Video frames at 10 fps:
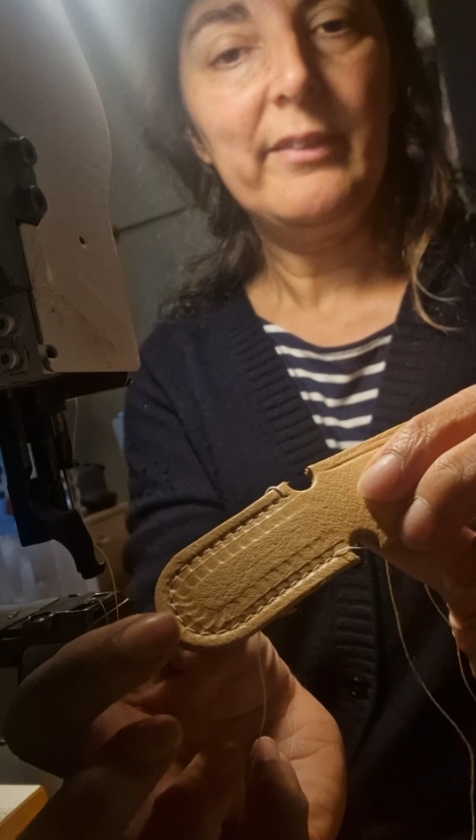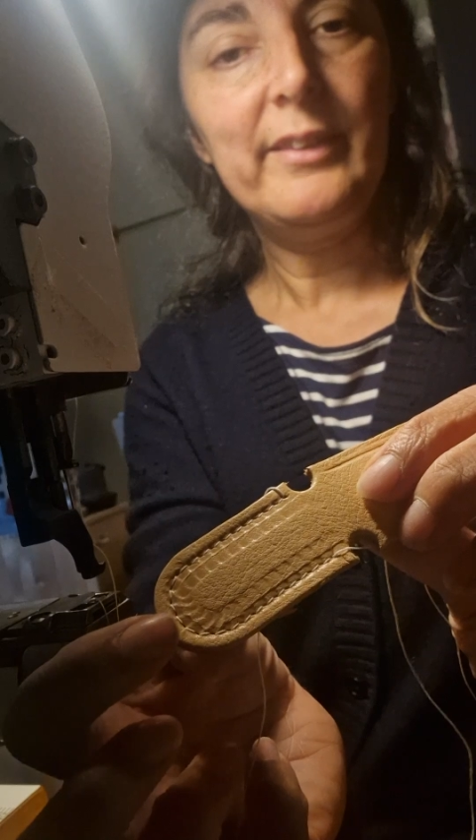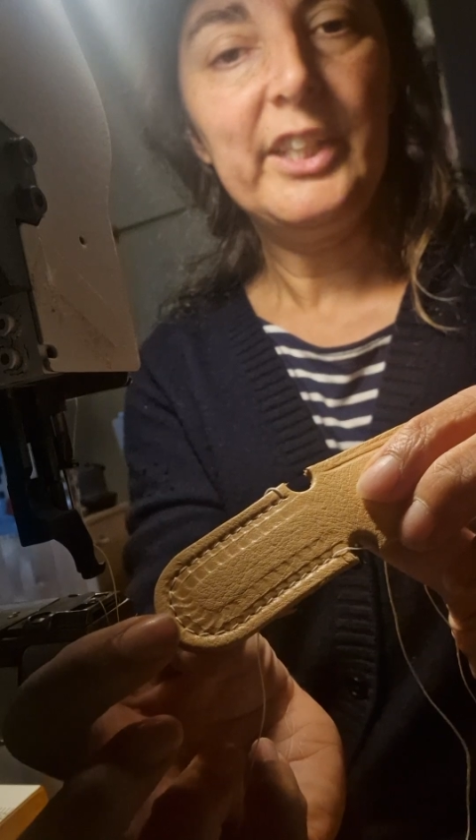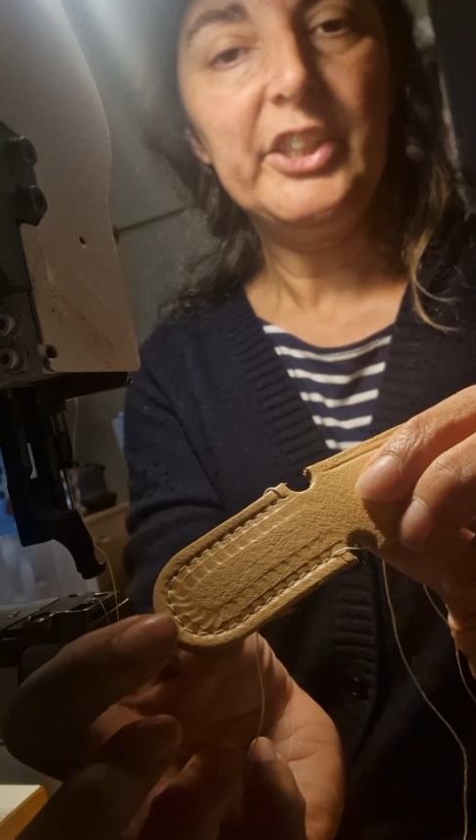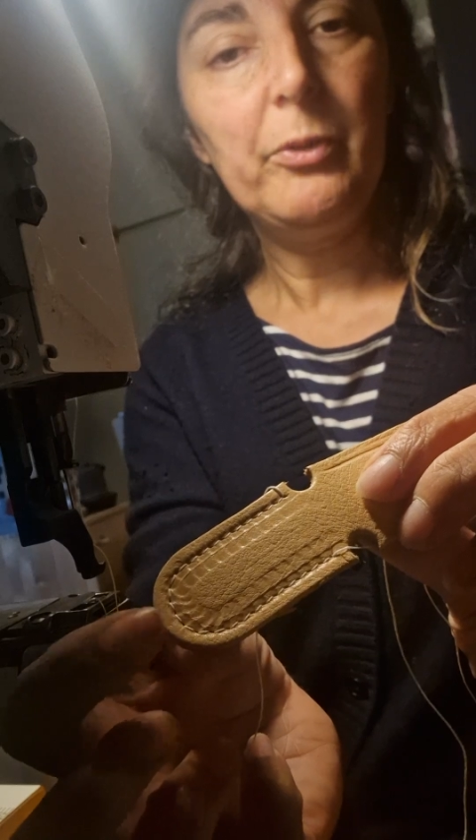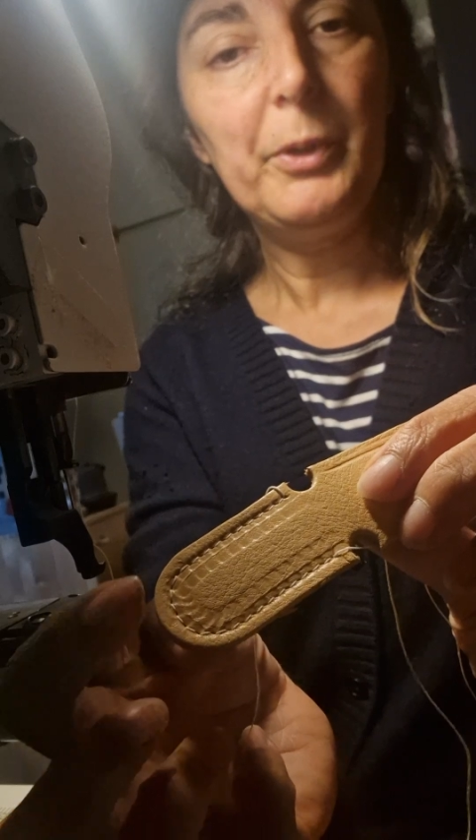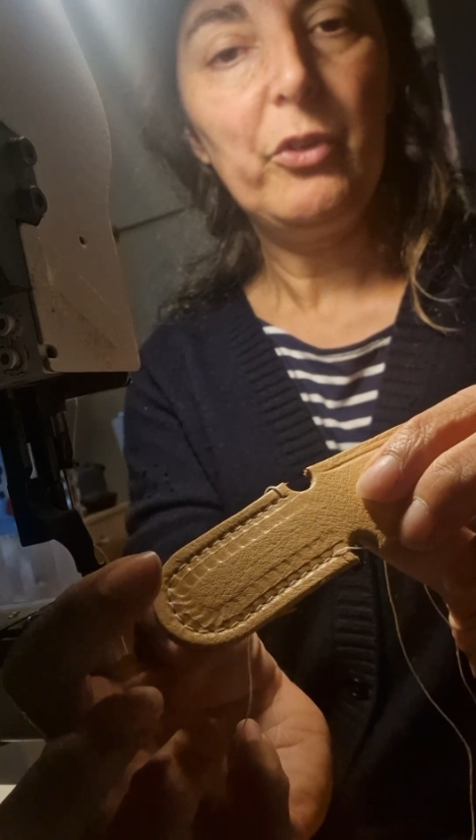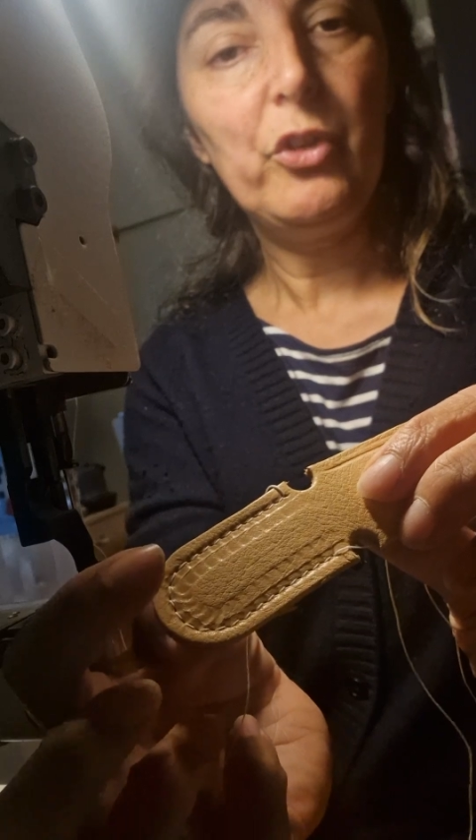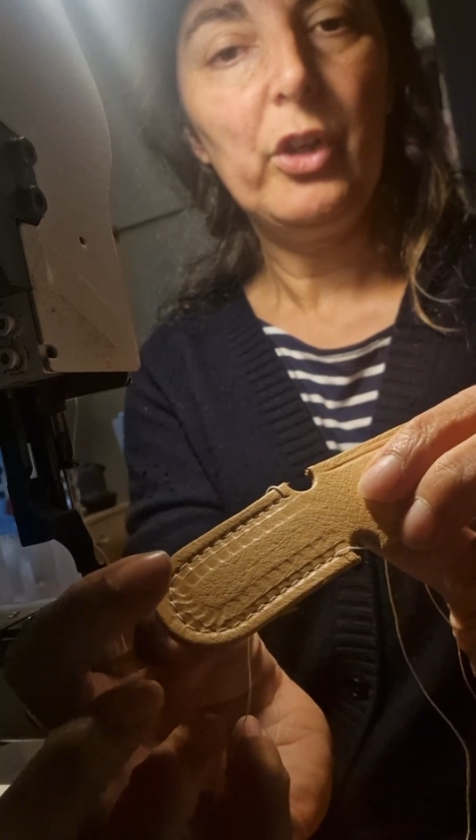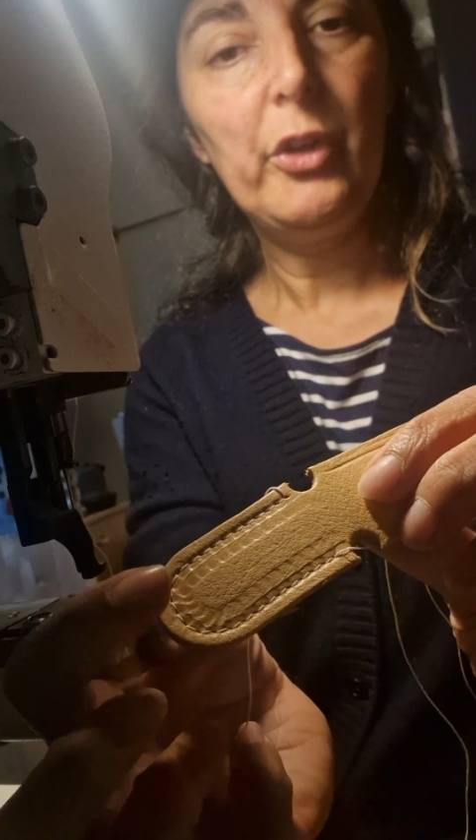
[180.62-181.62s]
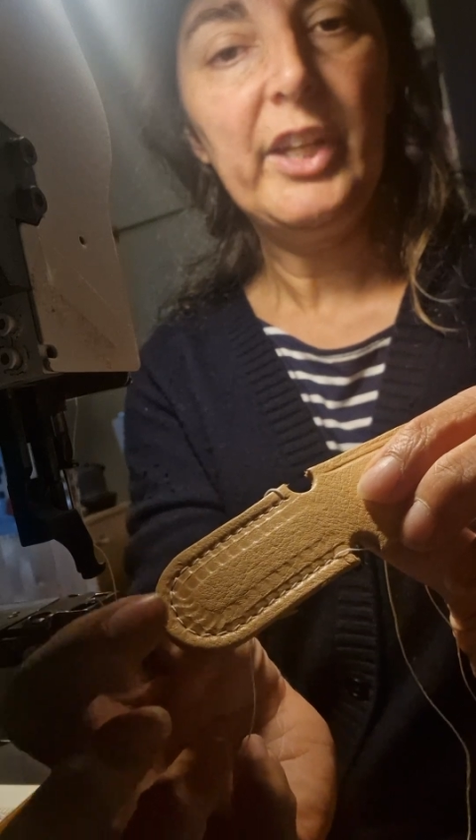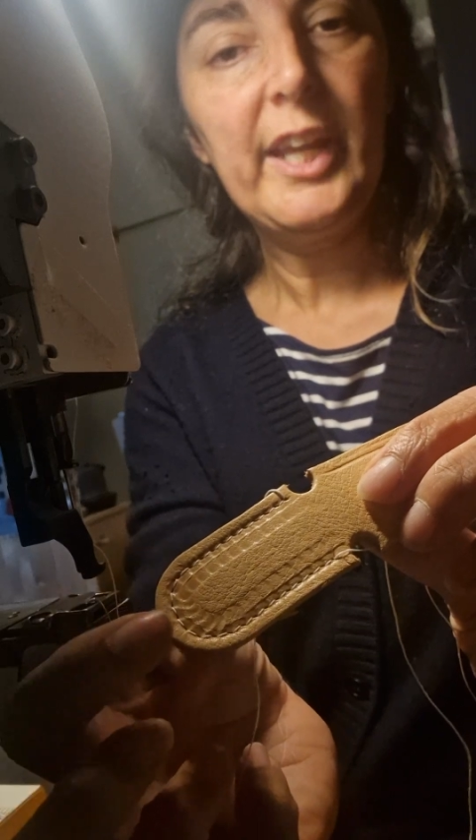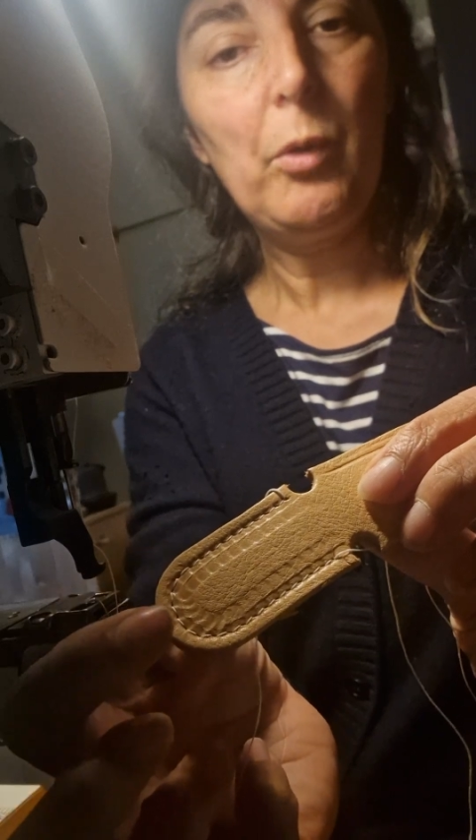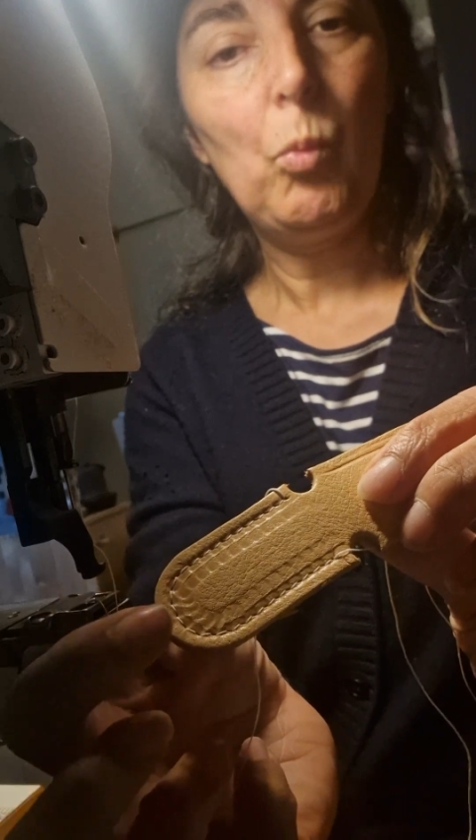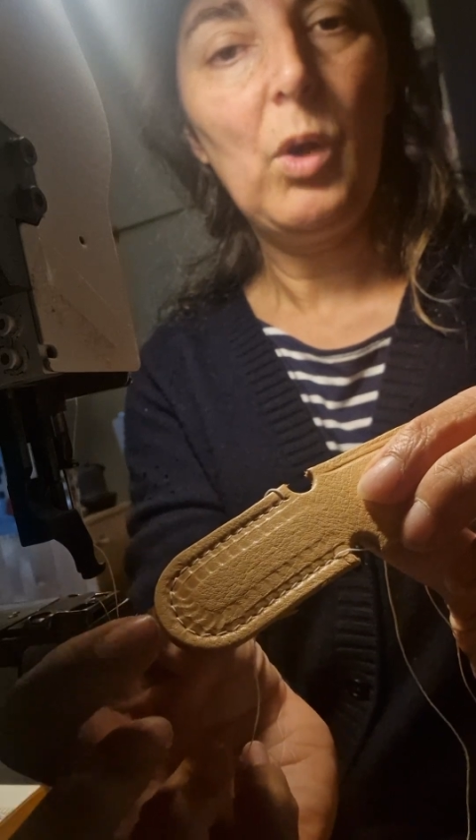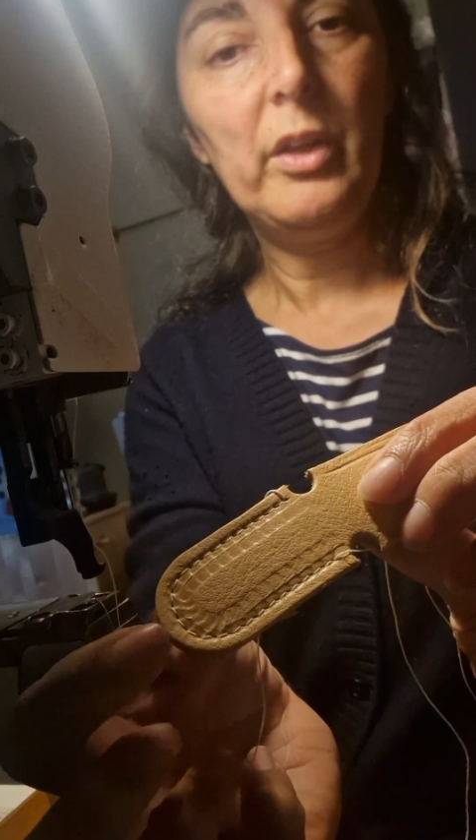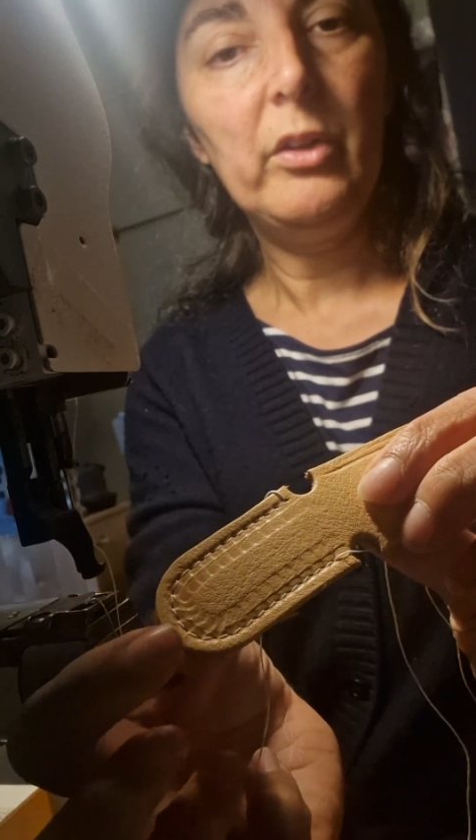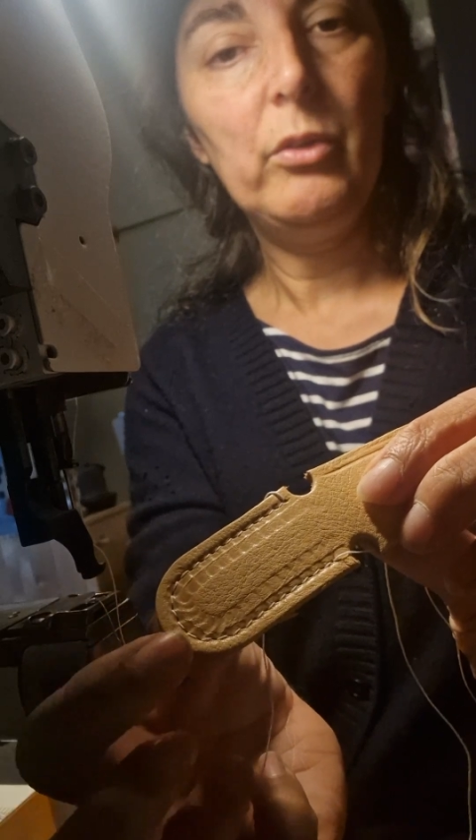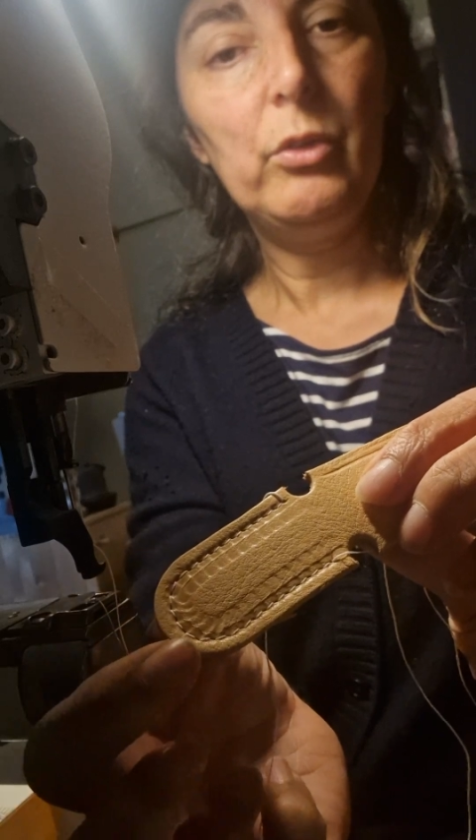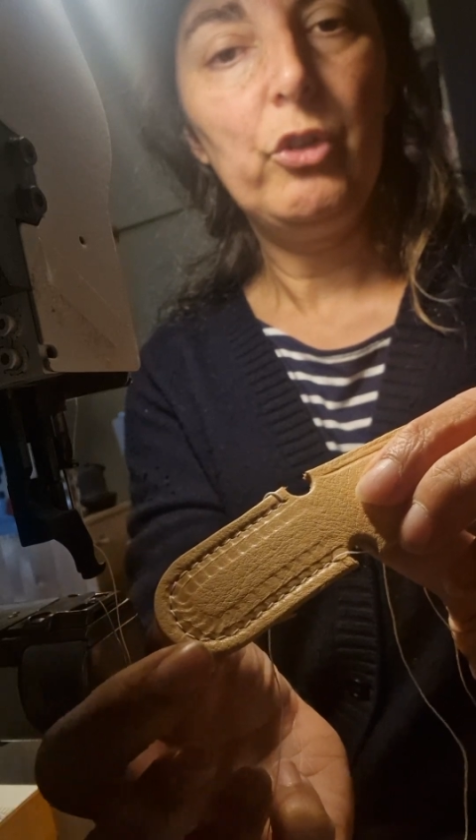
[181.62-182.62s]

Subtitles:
stitches, because you'll only get 1,